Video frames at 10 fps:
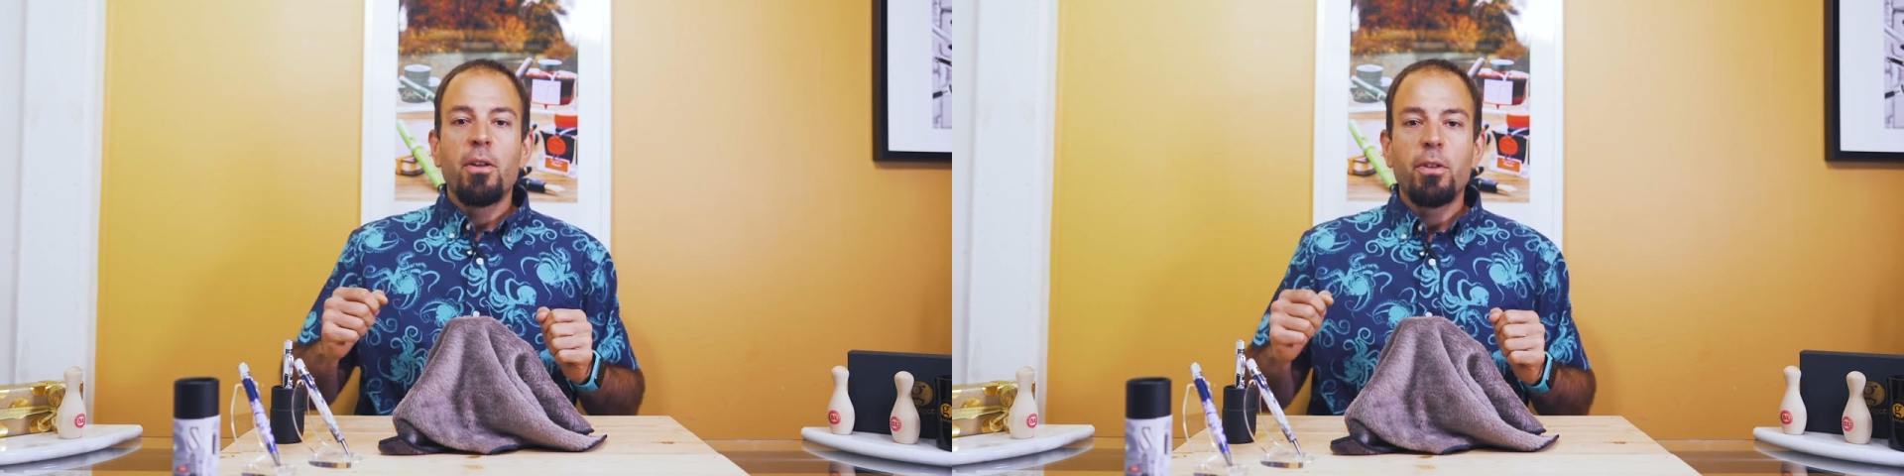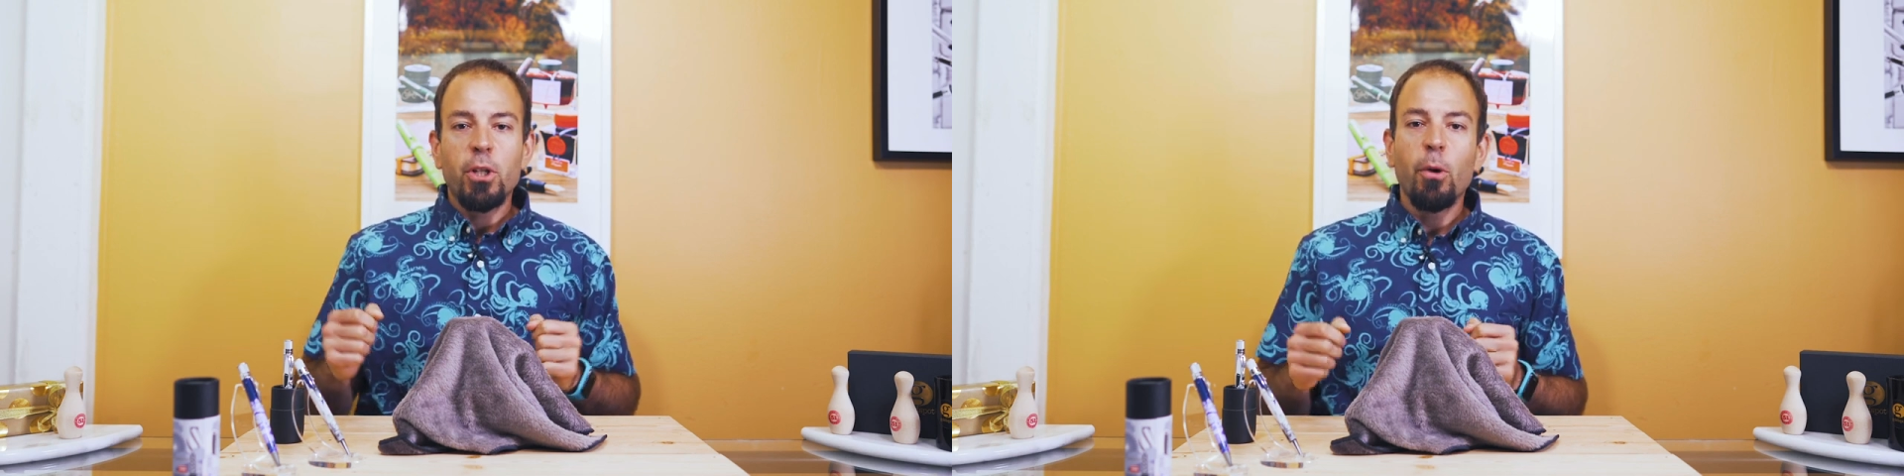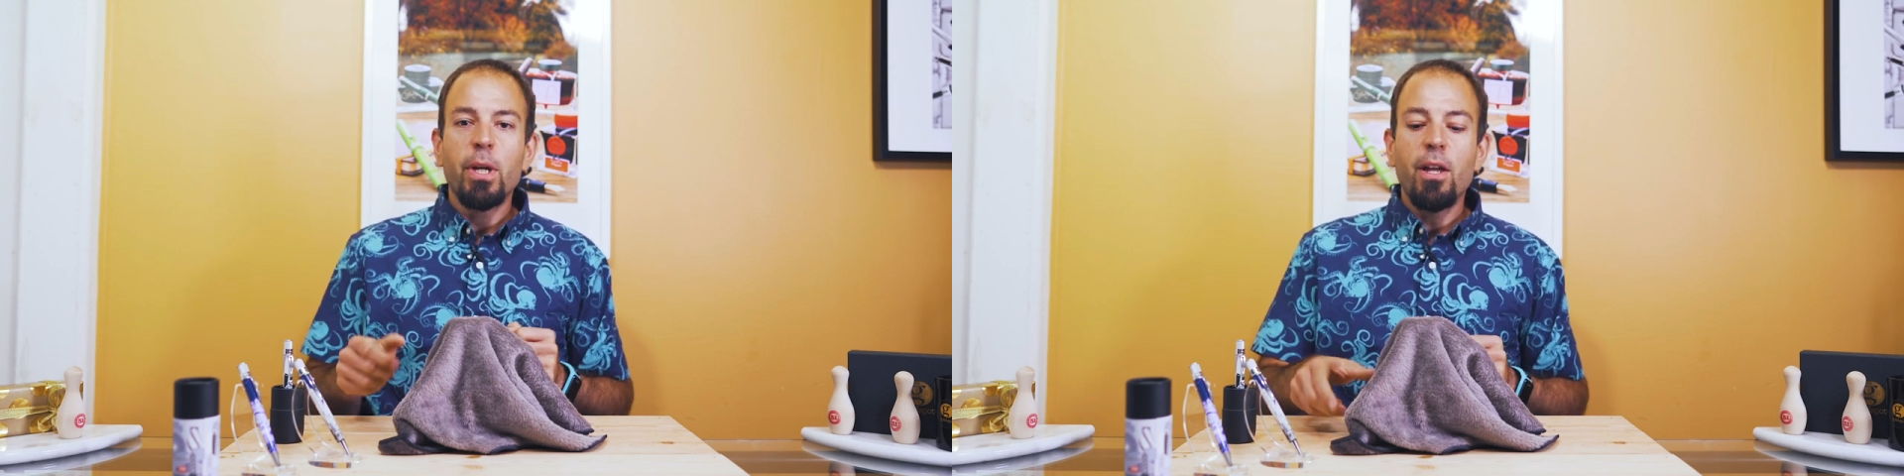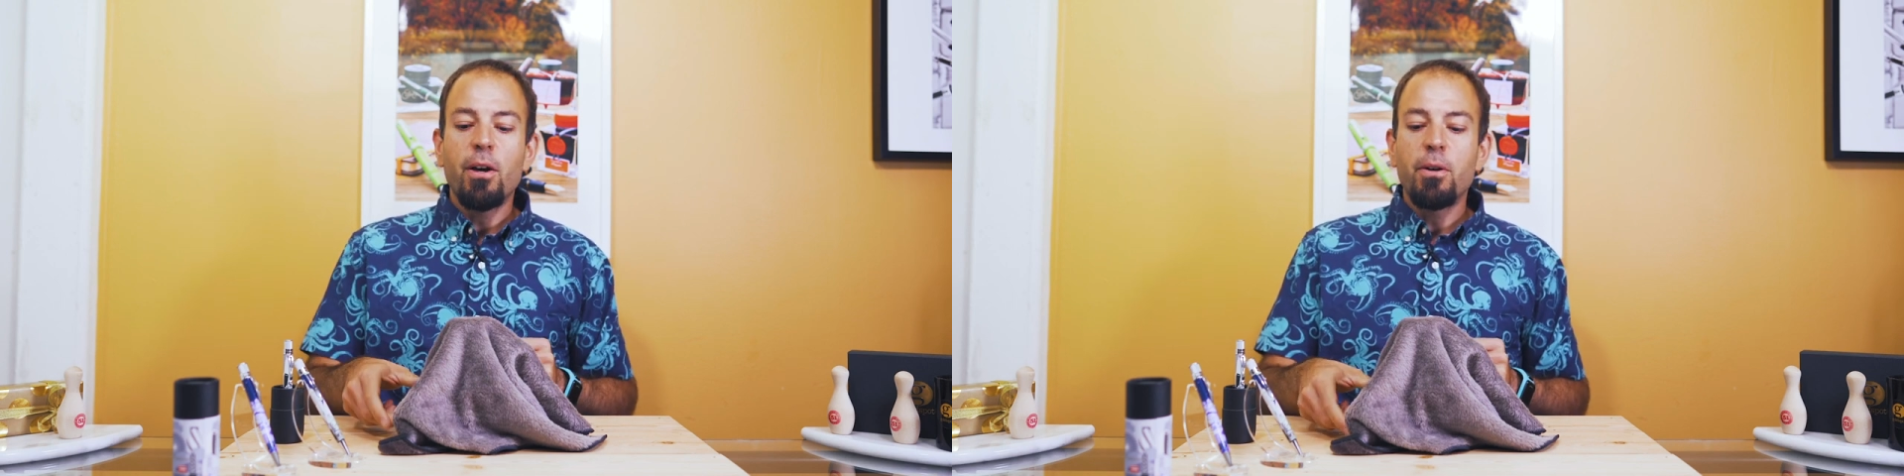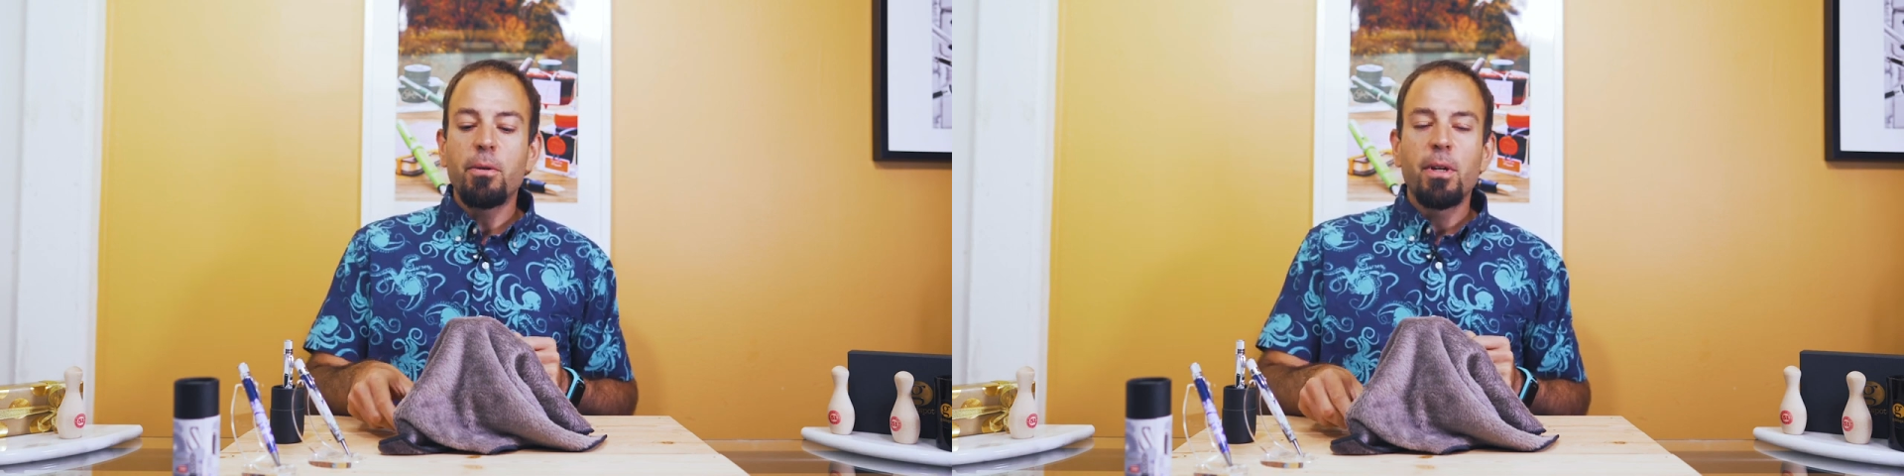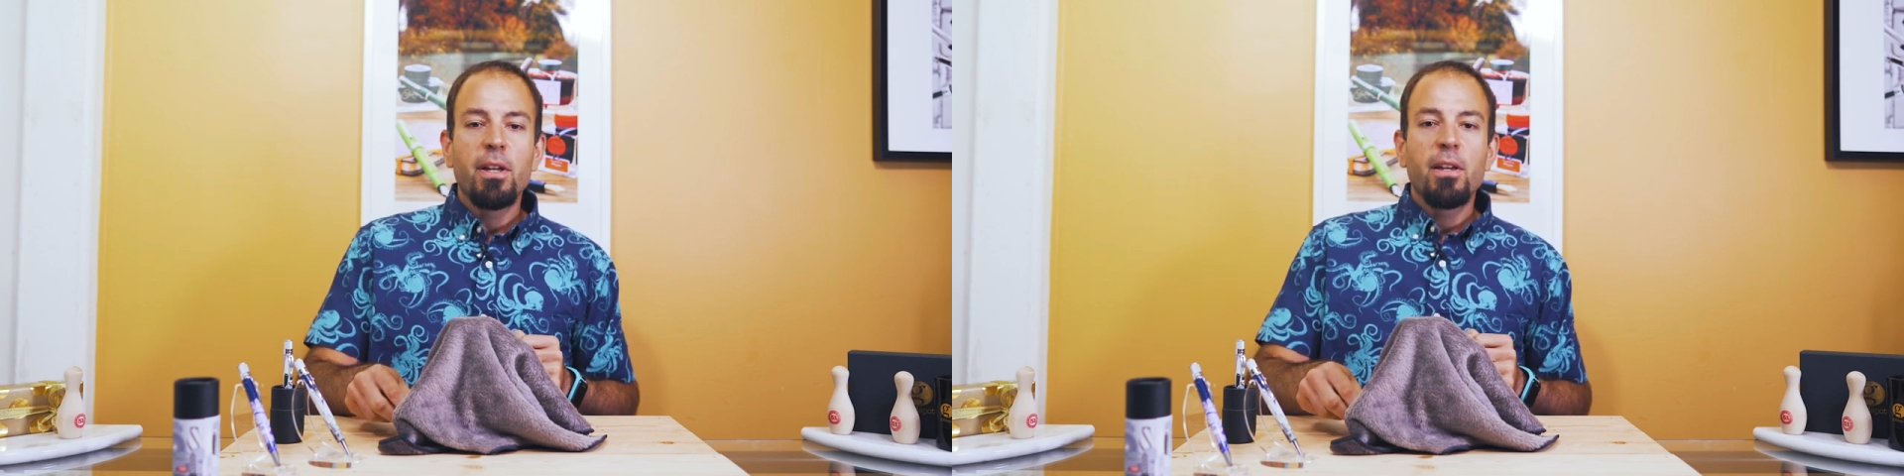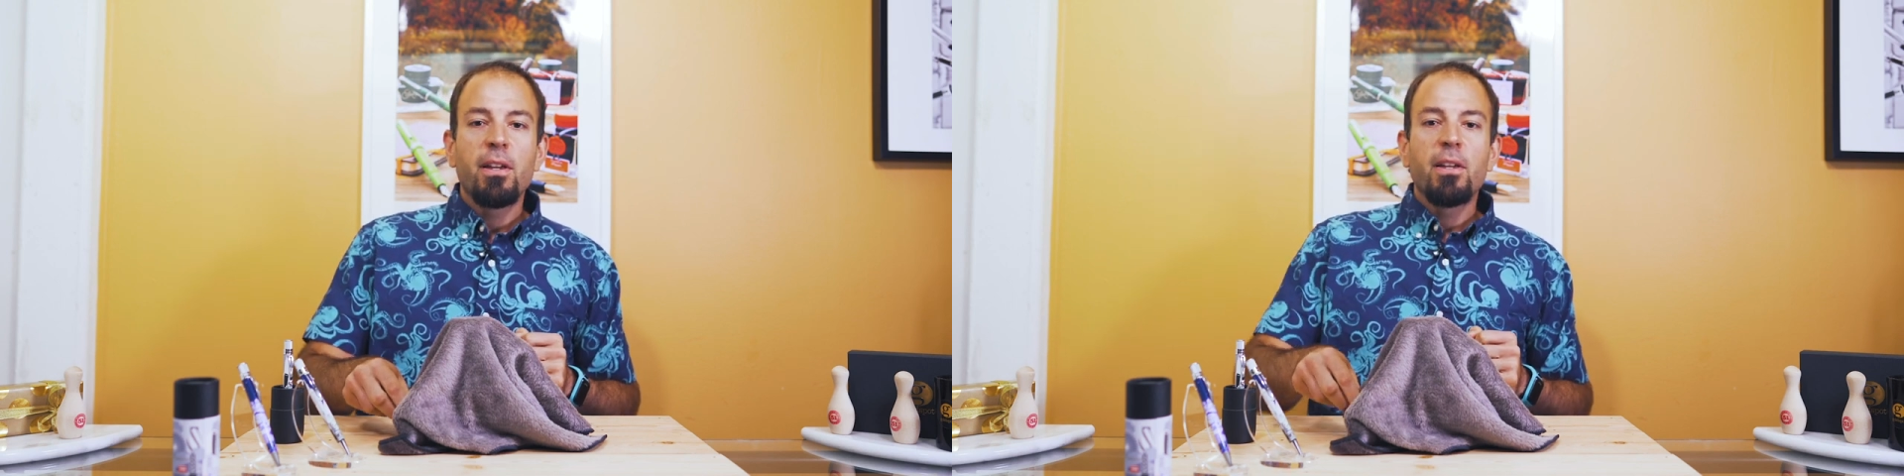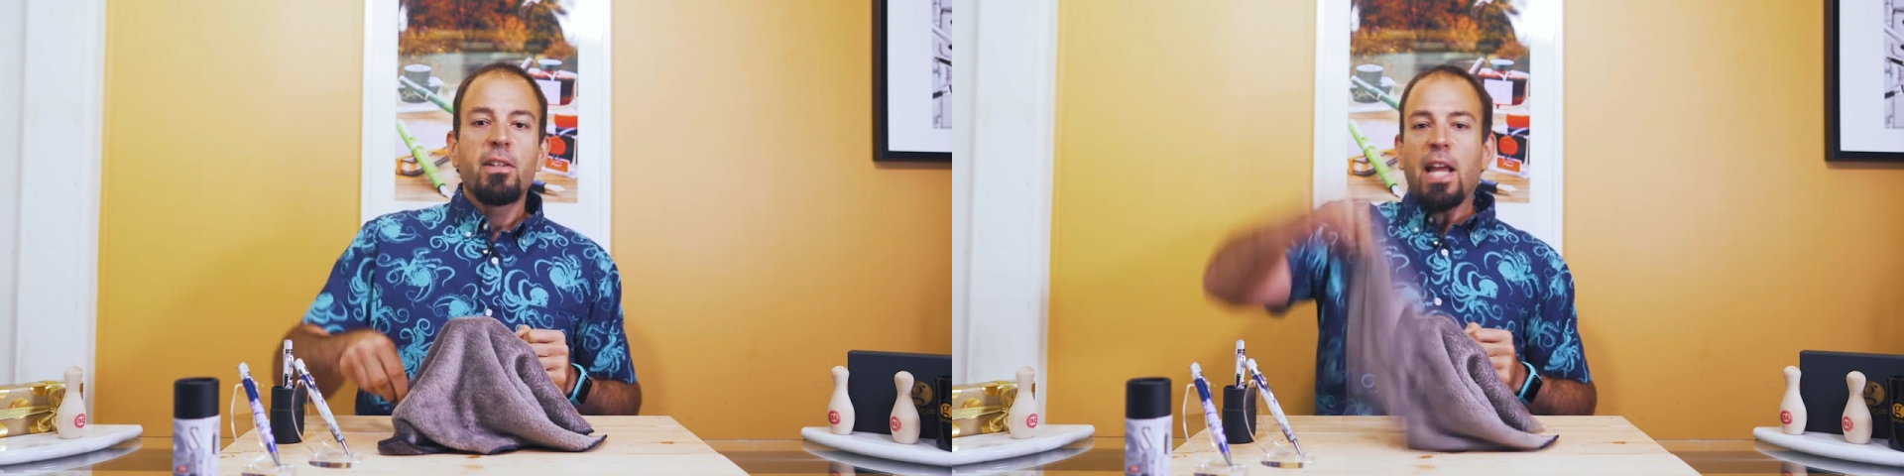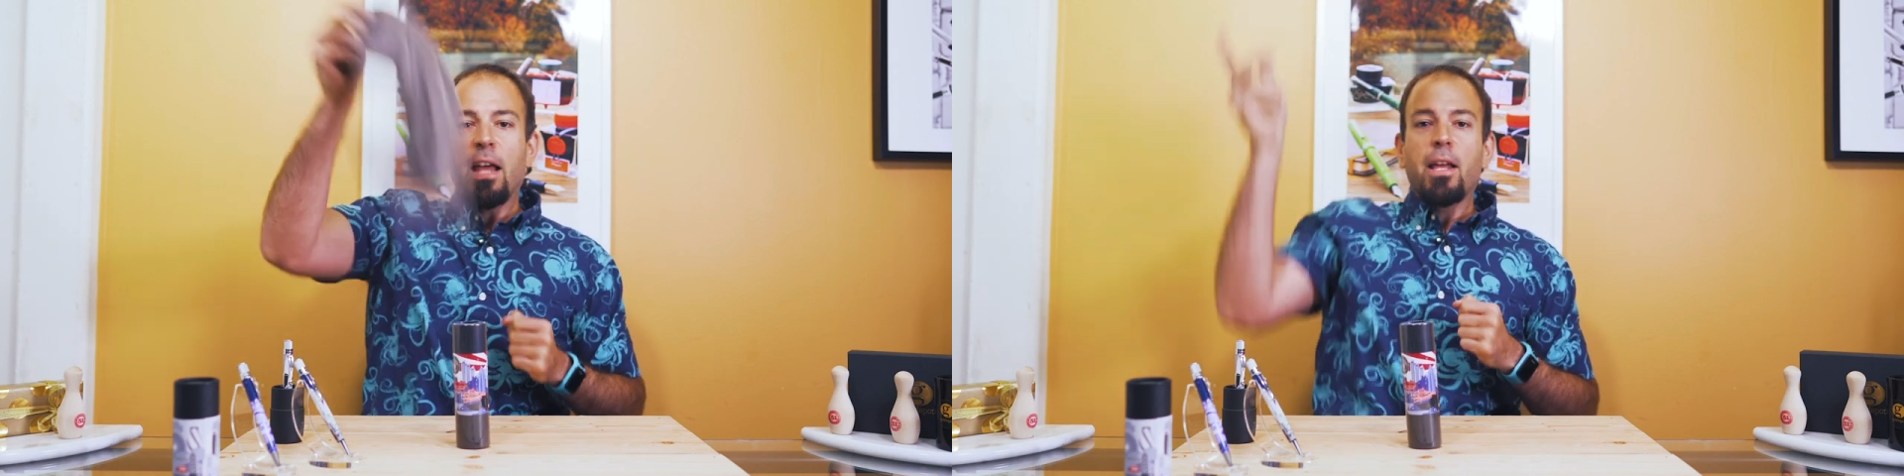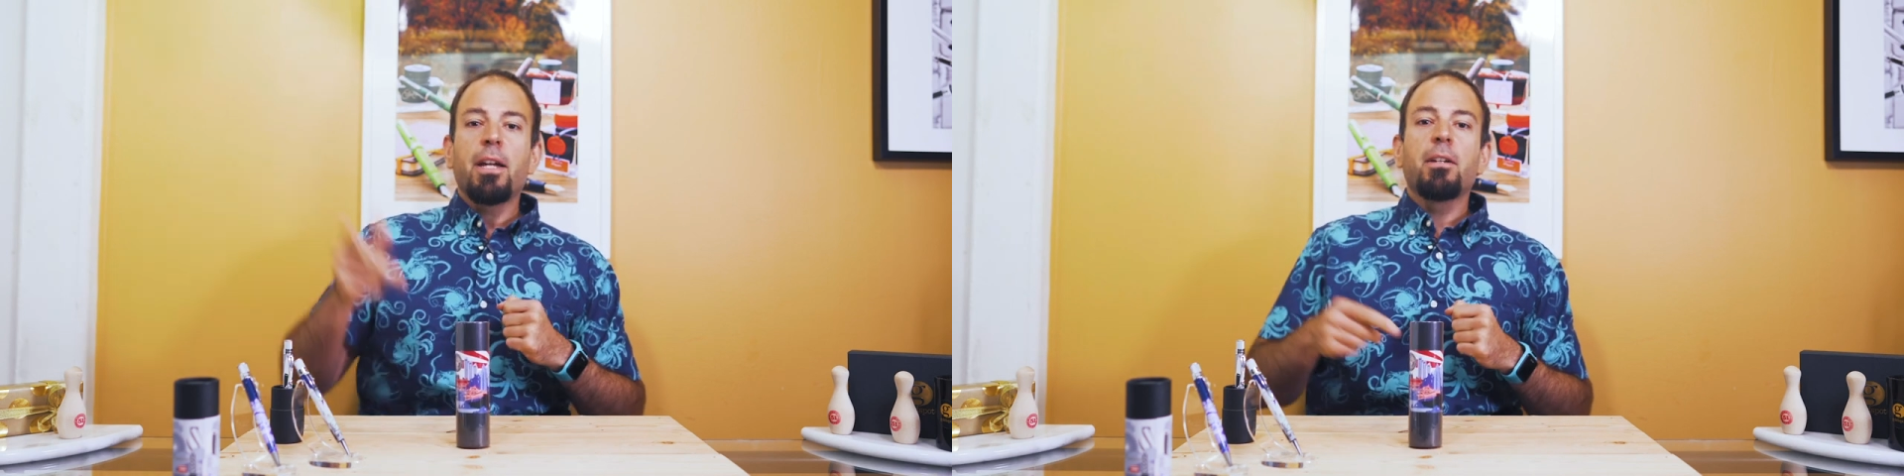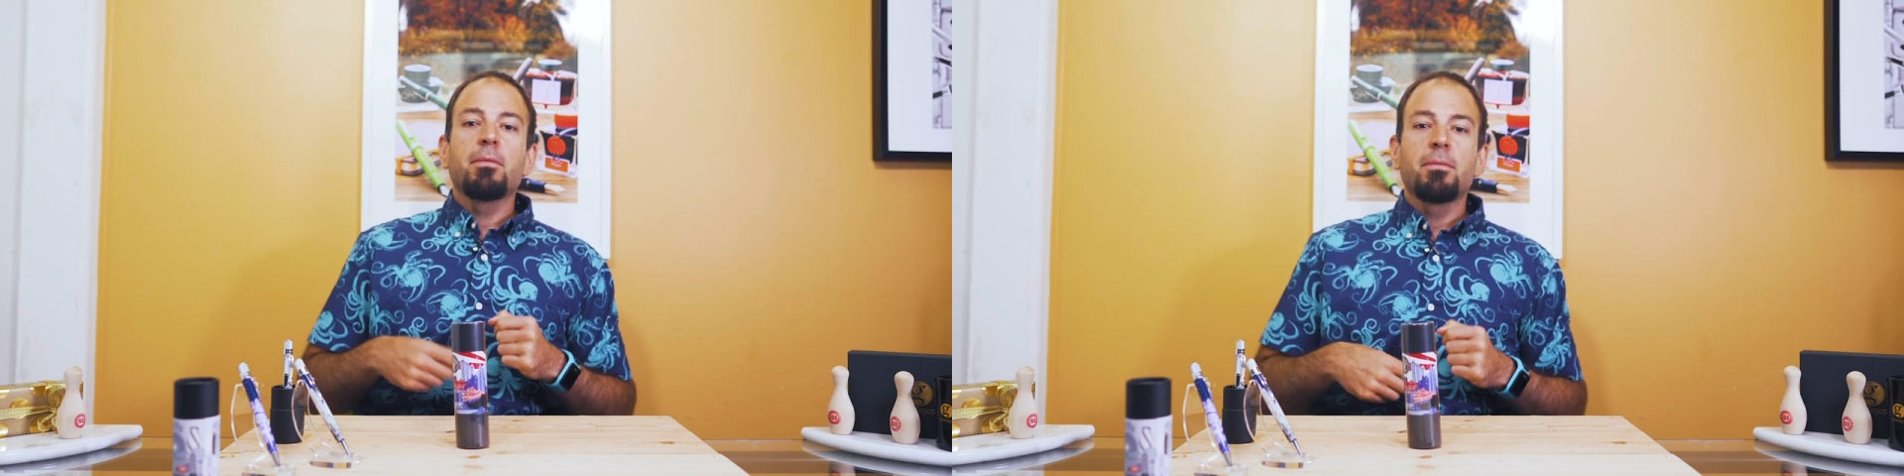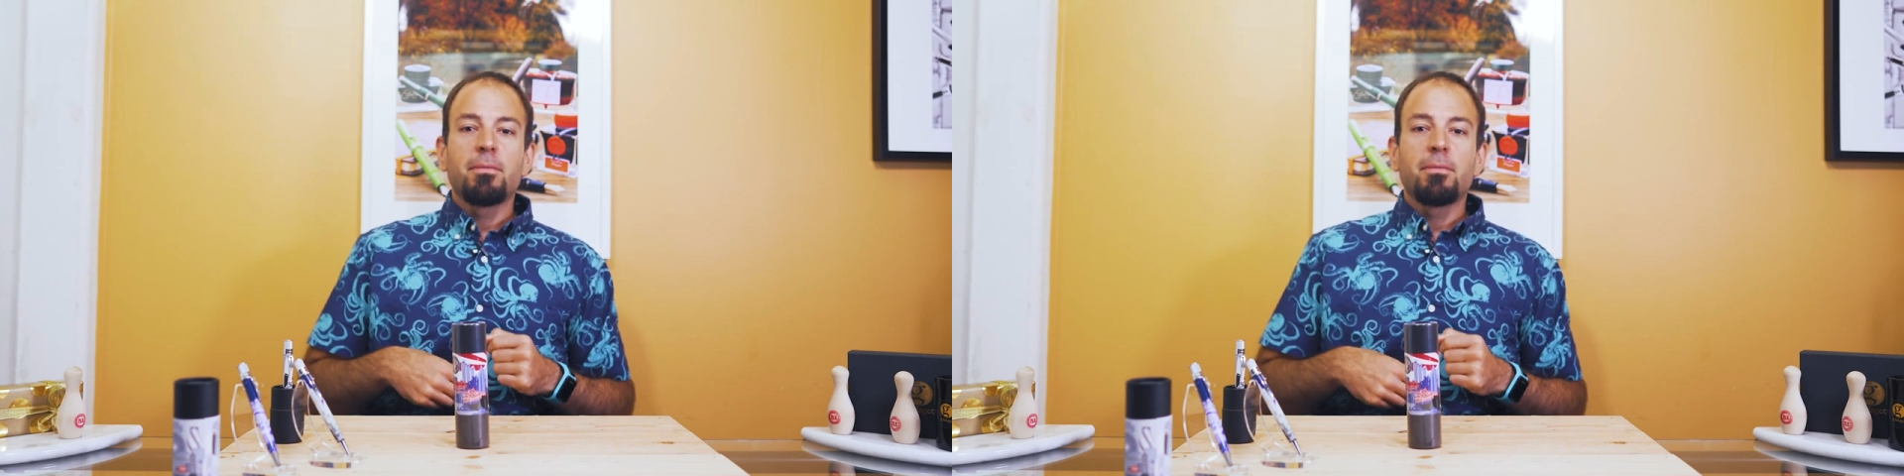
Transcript: the Tokyo Skyline.